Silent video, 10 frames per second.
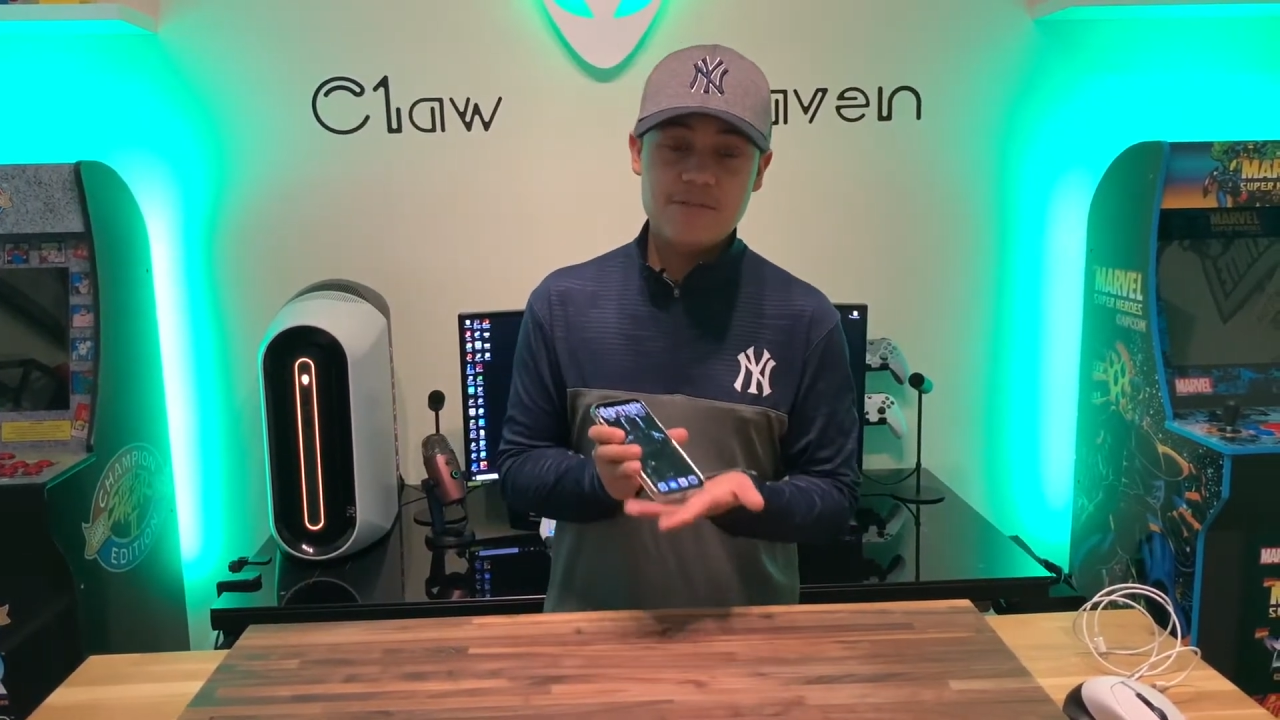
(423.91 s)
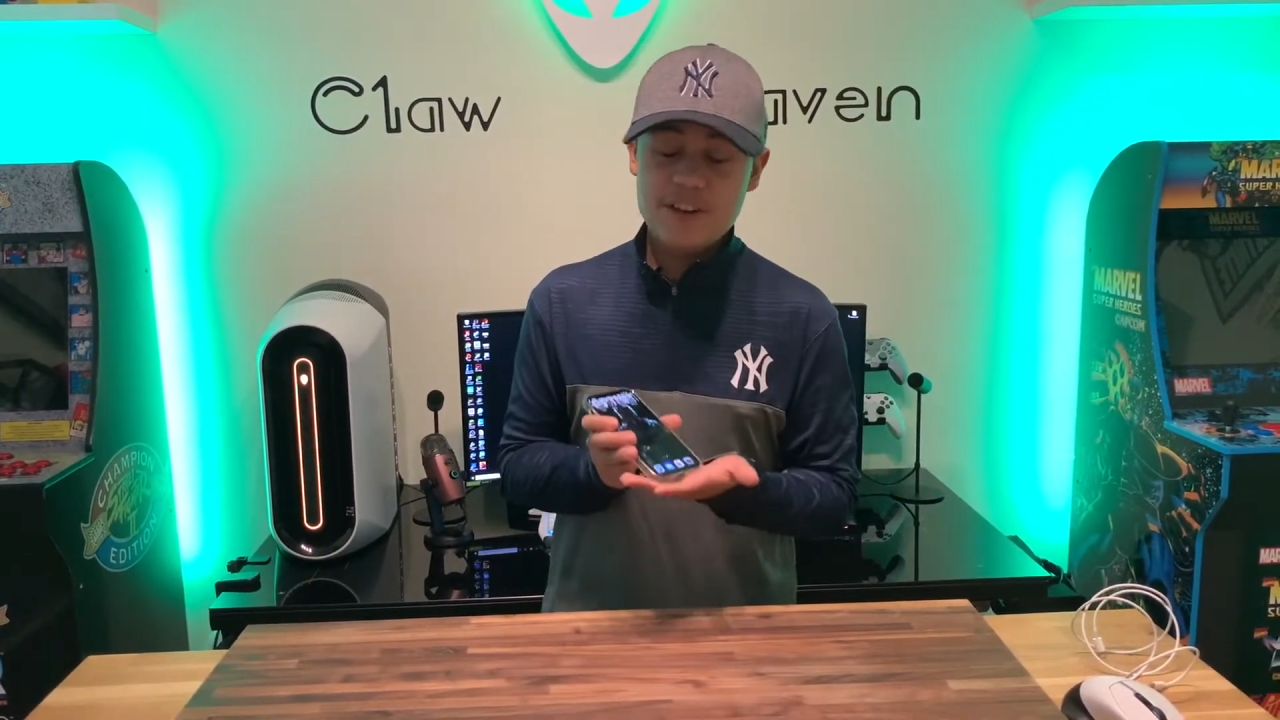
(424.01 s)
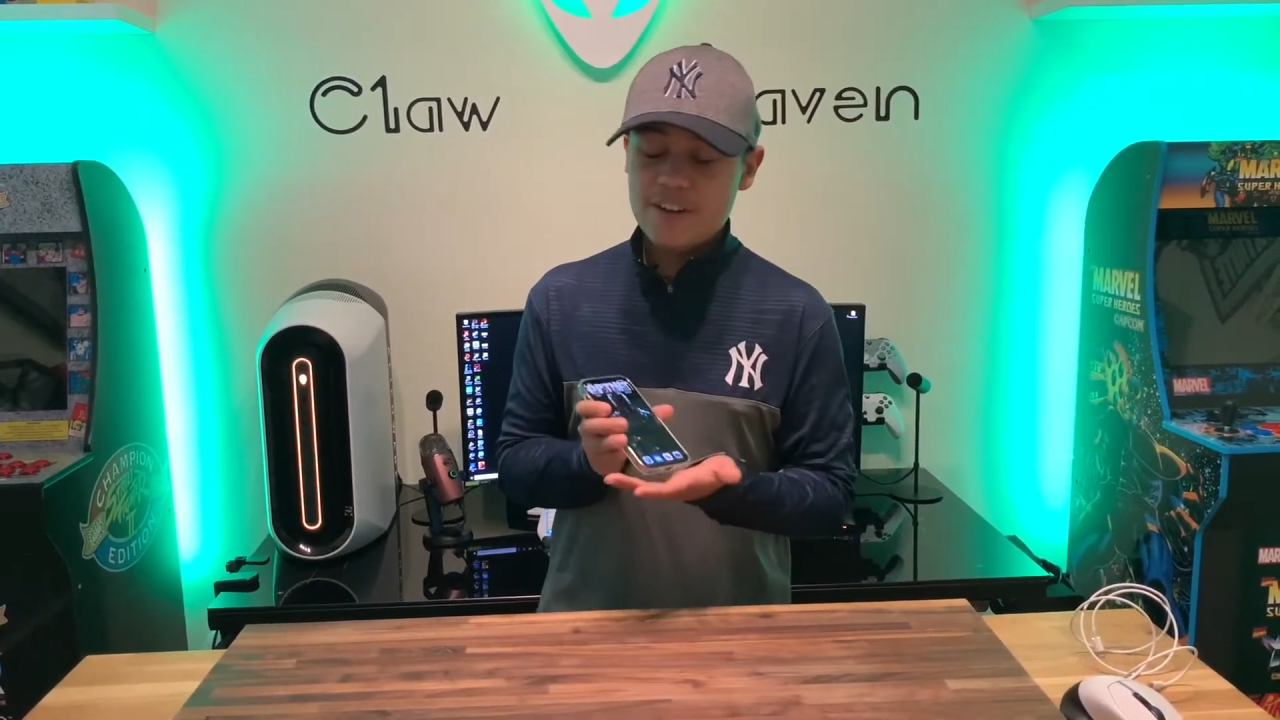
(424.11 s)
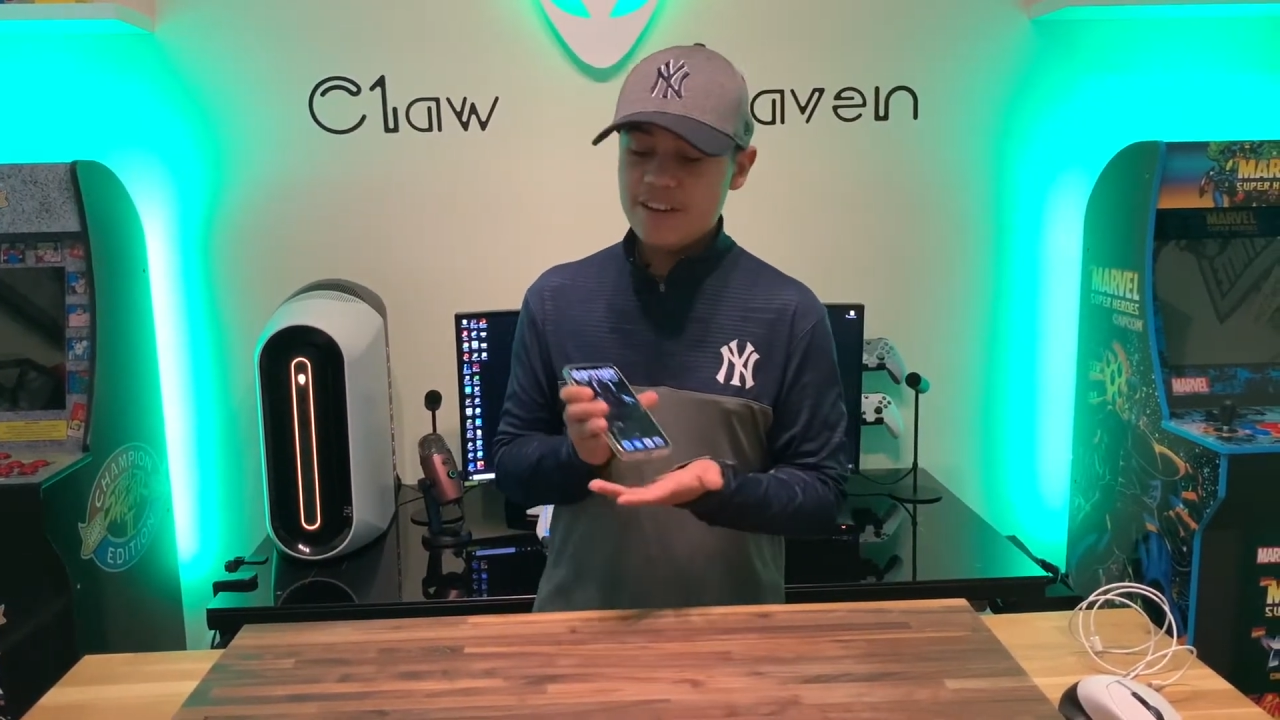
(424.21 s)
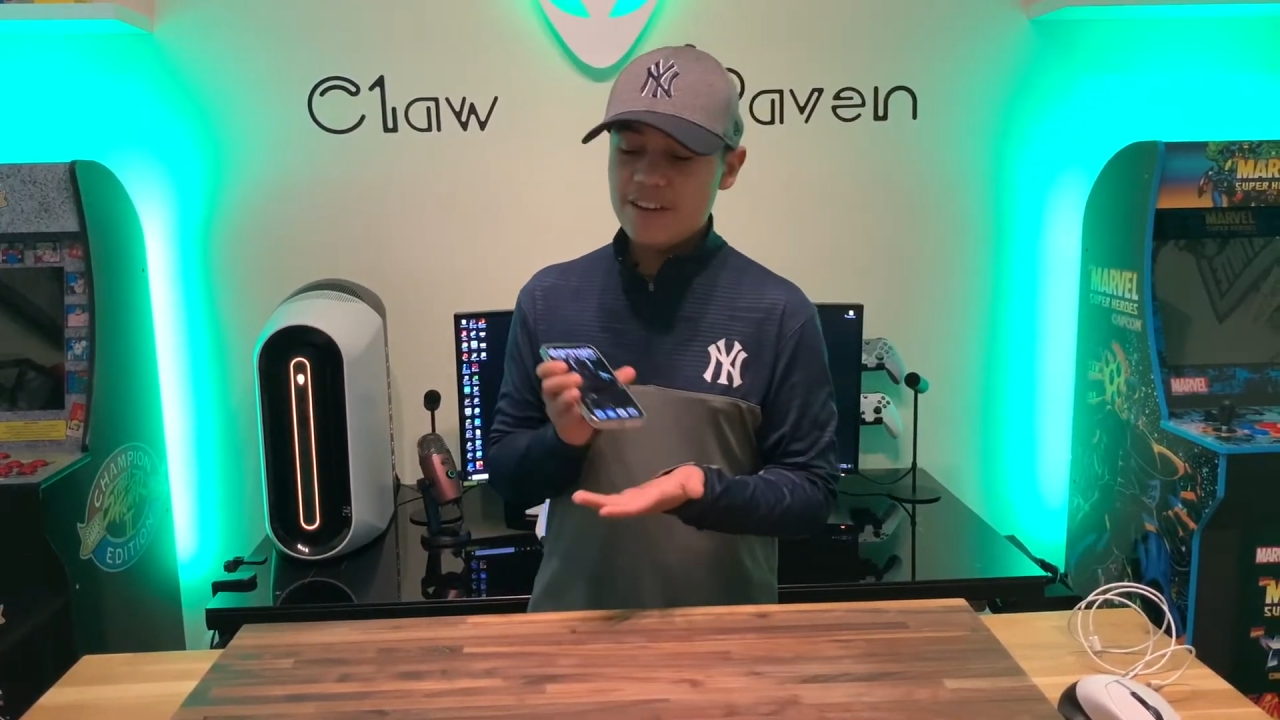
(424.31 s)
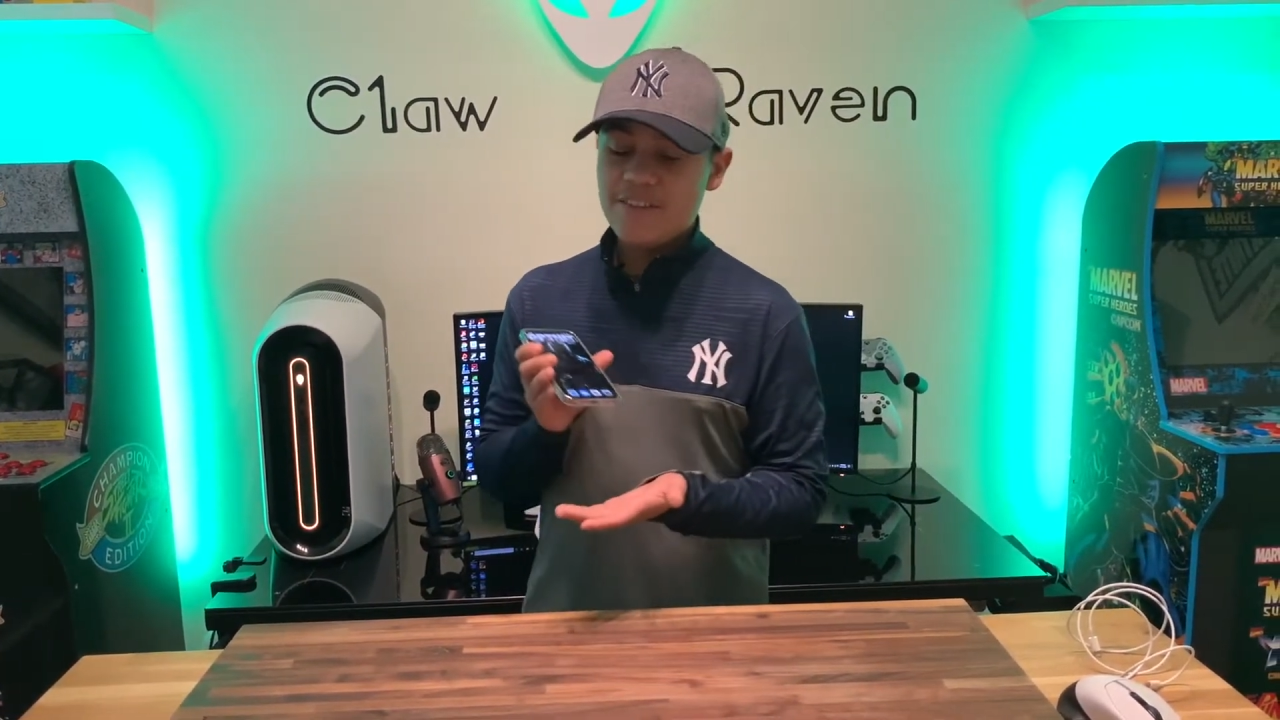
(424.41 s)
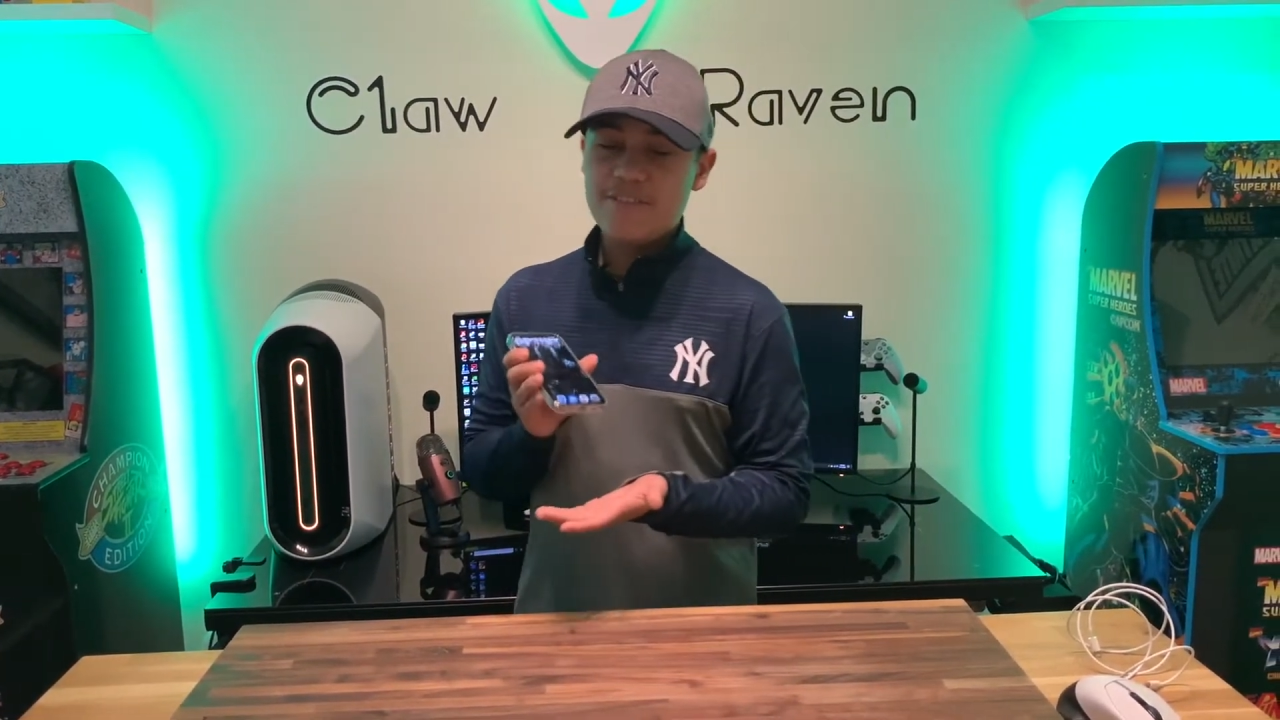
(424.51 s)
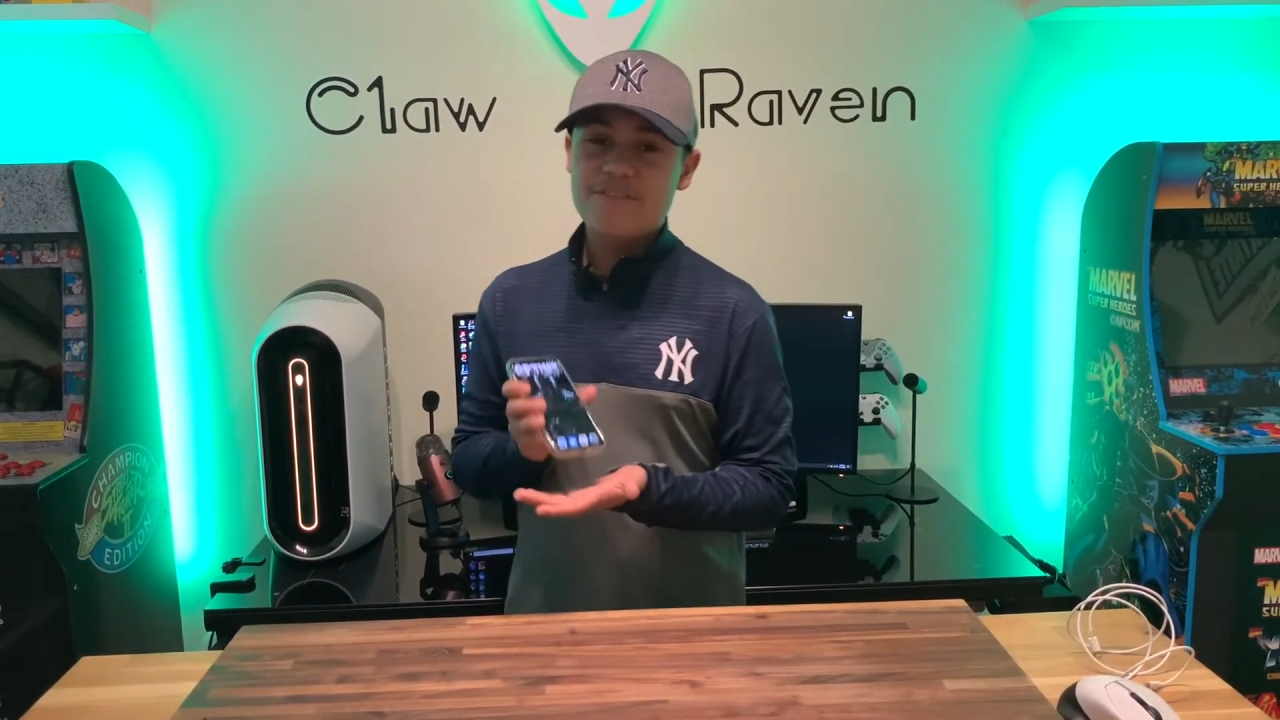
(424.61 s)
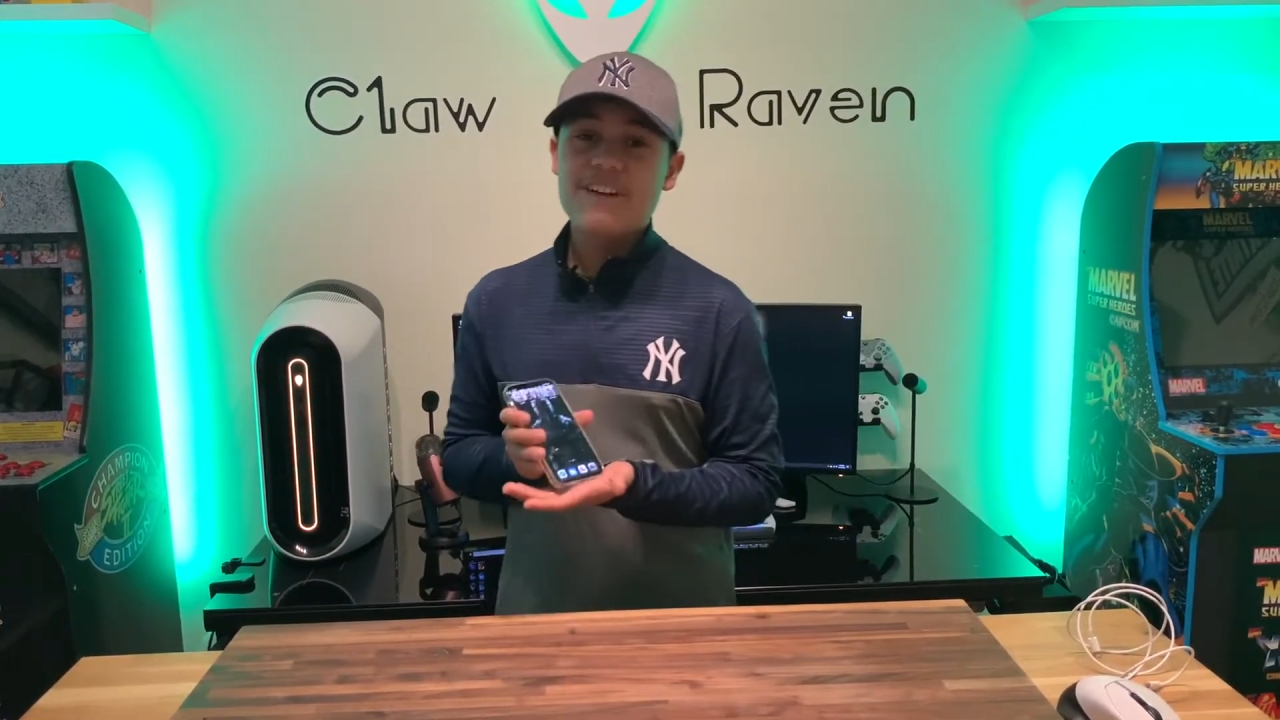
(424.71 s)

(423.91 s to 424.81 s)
really